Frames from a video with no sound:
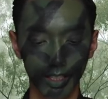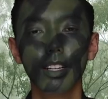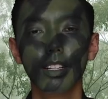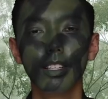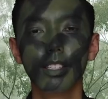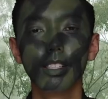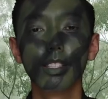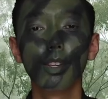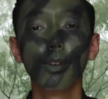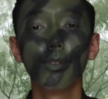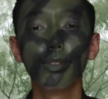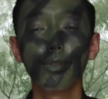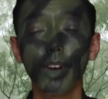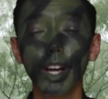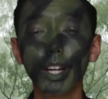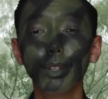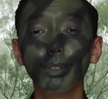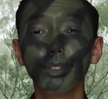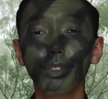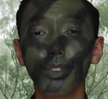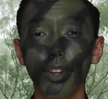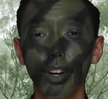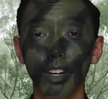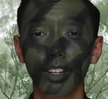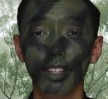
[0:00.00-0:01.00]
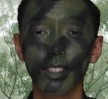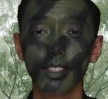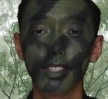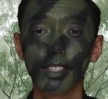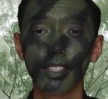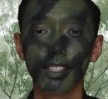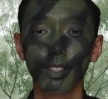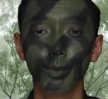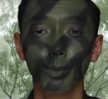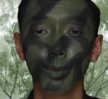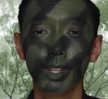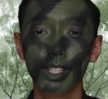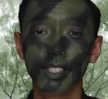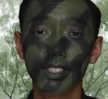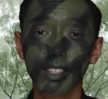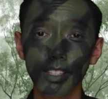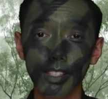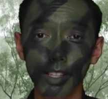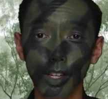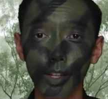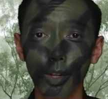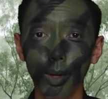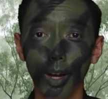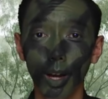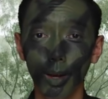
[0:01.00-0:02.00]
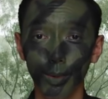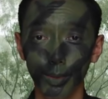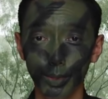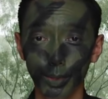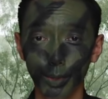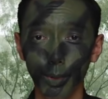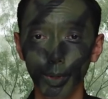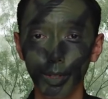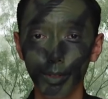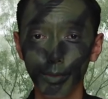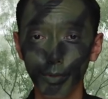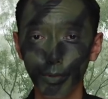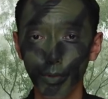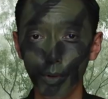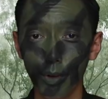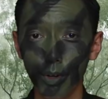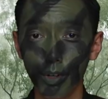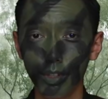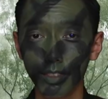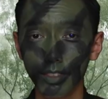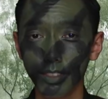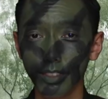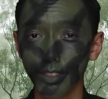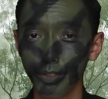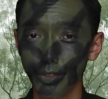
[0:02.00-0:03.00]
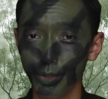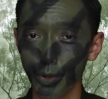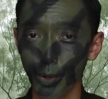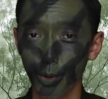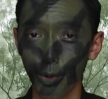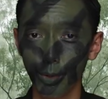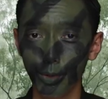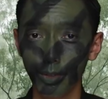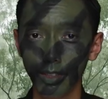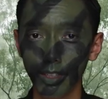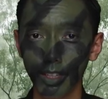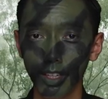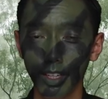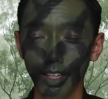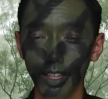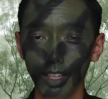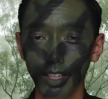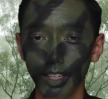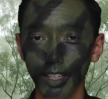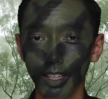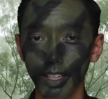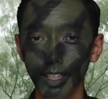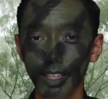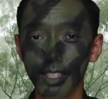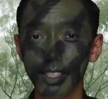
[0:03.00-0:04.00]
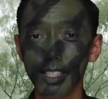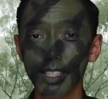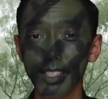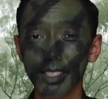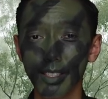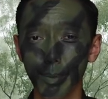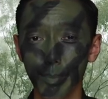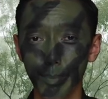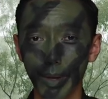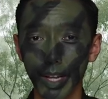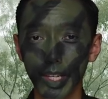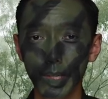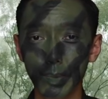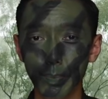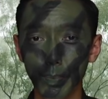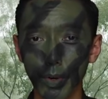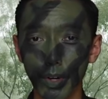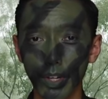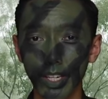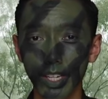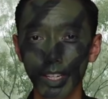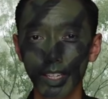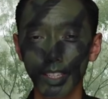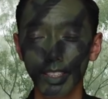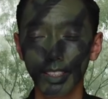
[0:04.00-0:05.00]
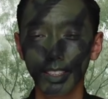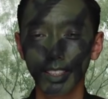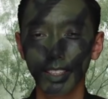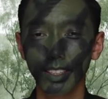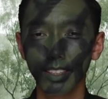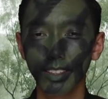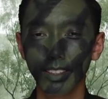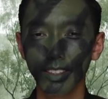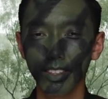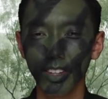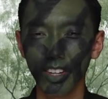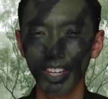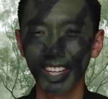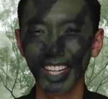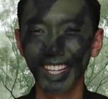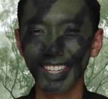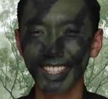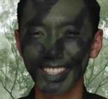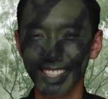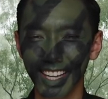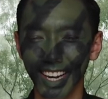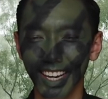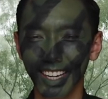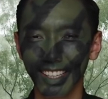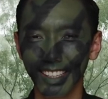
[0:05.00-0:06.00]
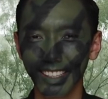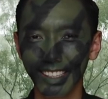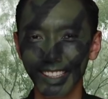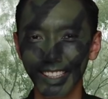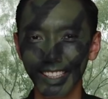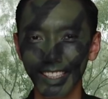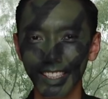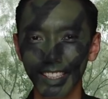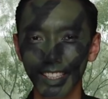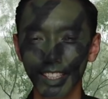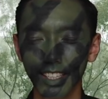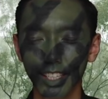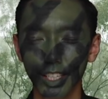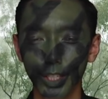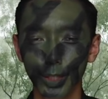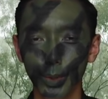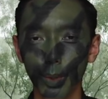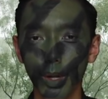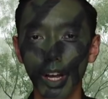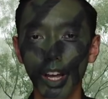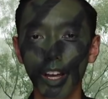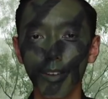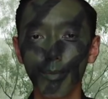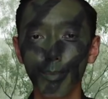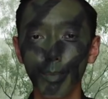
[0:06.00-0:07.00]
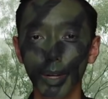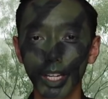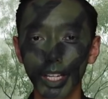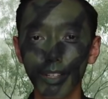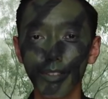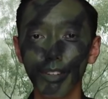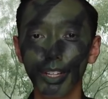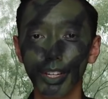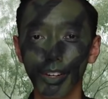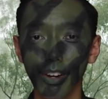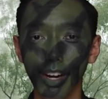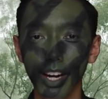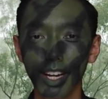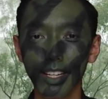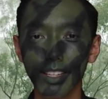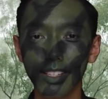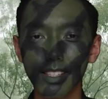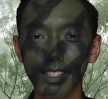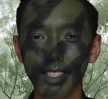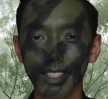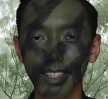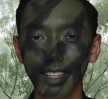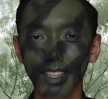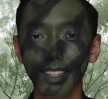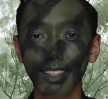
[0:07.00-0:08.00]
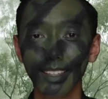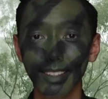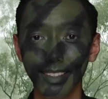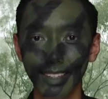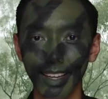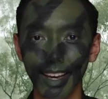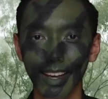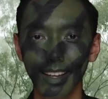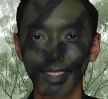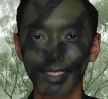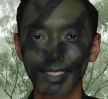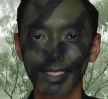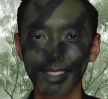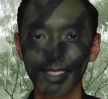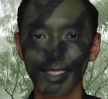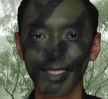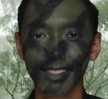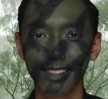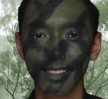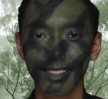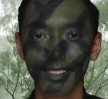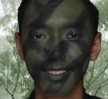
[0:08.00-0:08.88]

So, final thoughts. Was this the look I was going for? No. Is this the best product? Not exactly. Do I have many regrets? Yes.